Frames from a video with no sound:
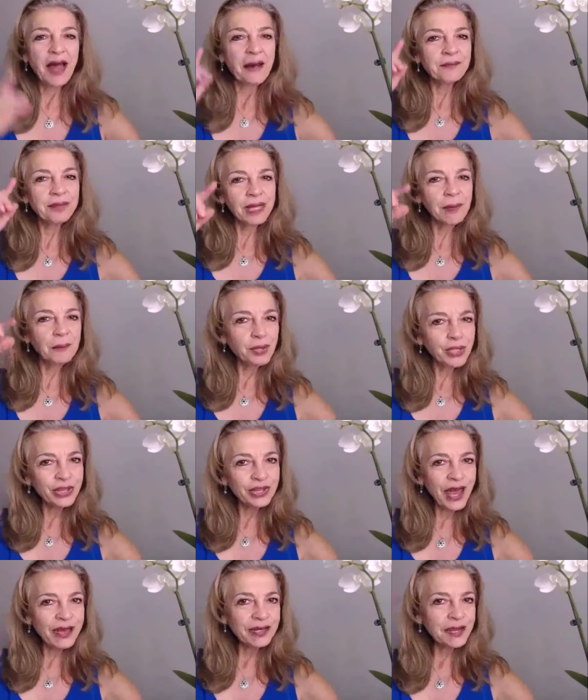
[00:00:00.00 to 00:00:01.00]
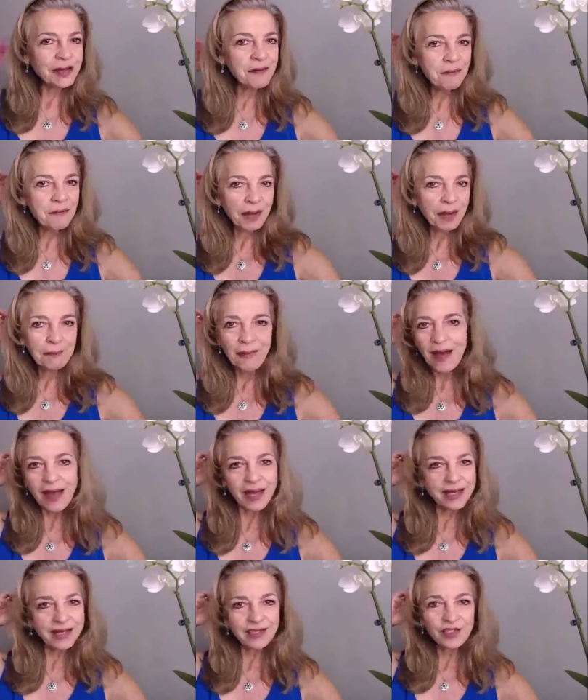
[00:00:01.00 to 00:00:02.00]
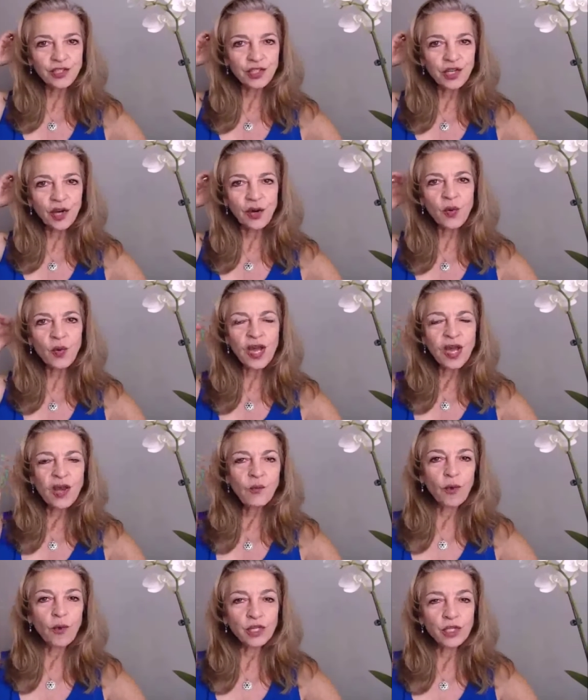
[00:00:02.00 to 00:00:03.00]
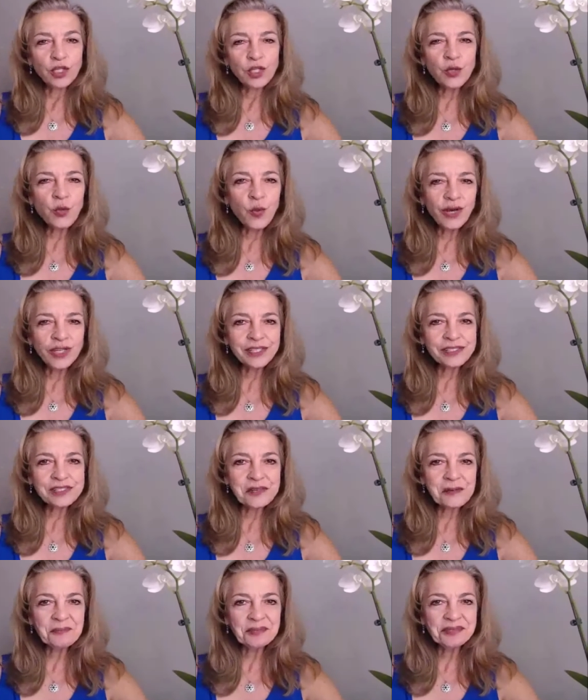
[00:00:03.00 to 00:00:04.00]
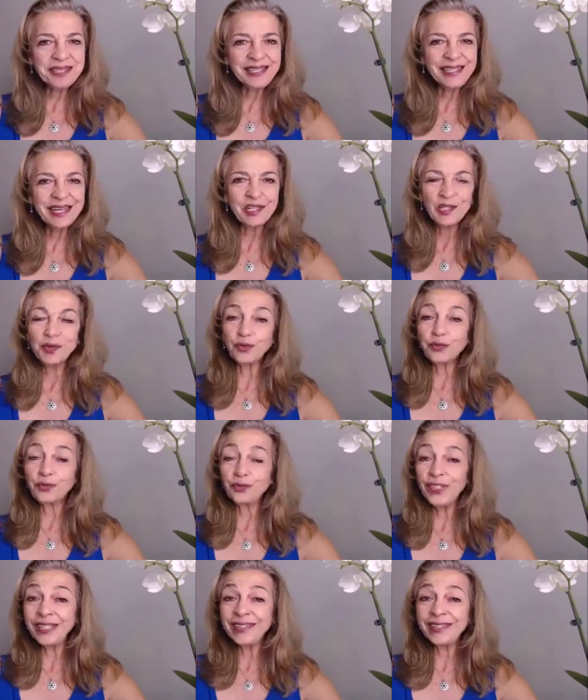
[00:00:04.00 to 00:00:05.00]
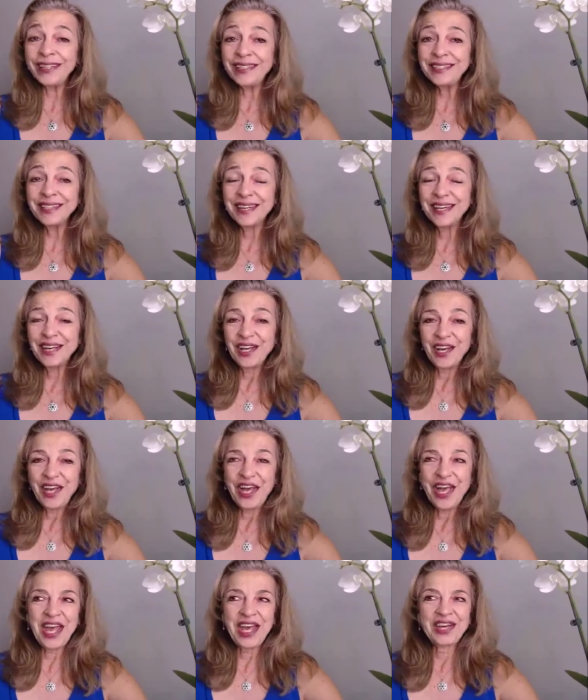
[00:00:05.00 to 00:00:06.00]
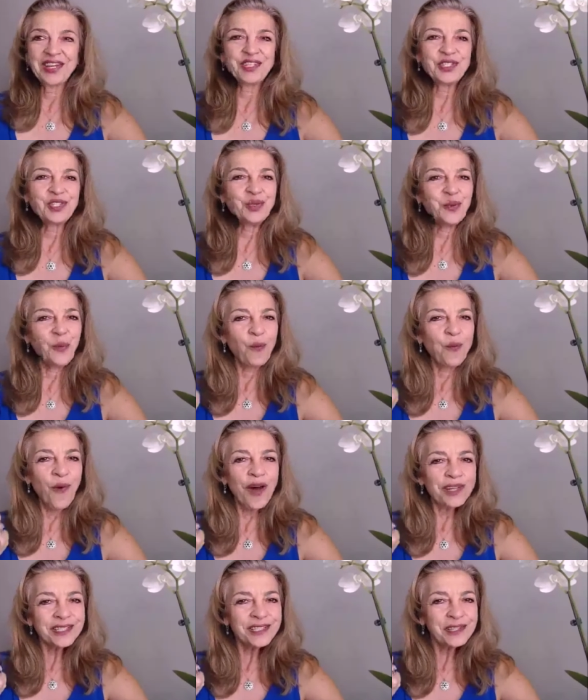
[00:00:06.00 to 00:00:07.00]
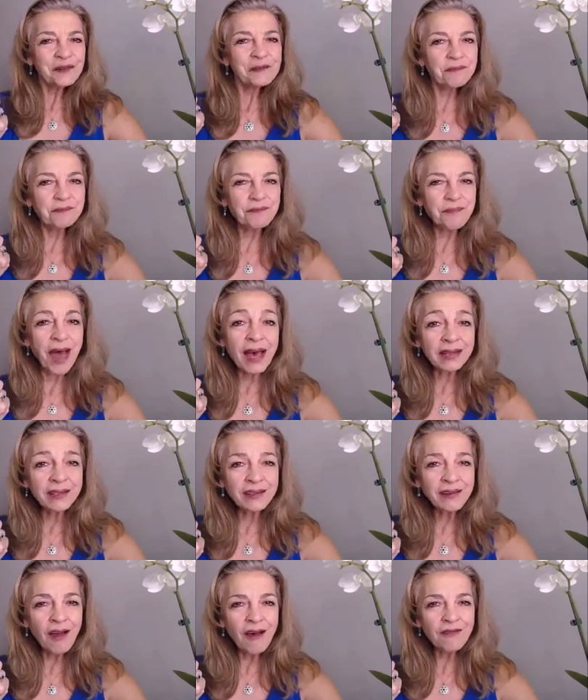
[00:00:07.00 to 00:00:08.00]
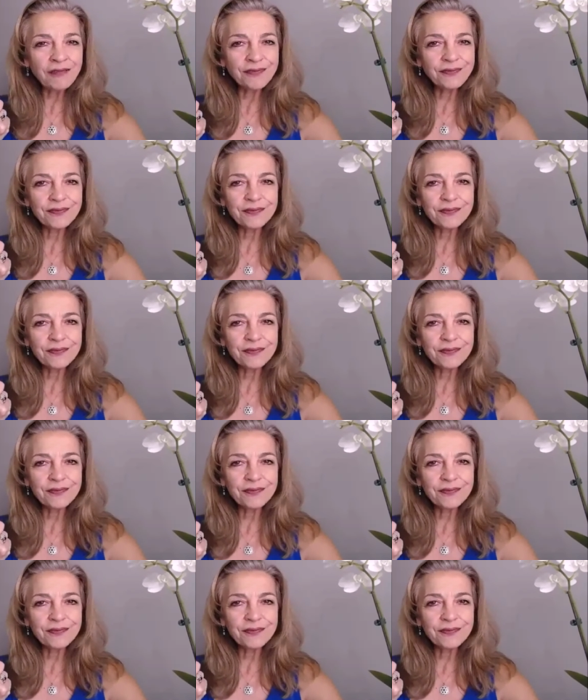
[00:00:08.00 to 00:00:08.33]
I'm going to put that in my mind. You know, when you want something and you feel it and you want it bad enough,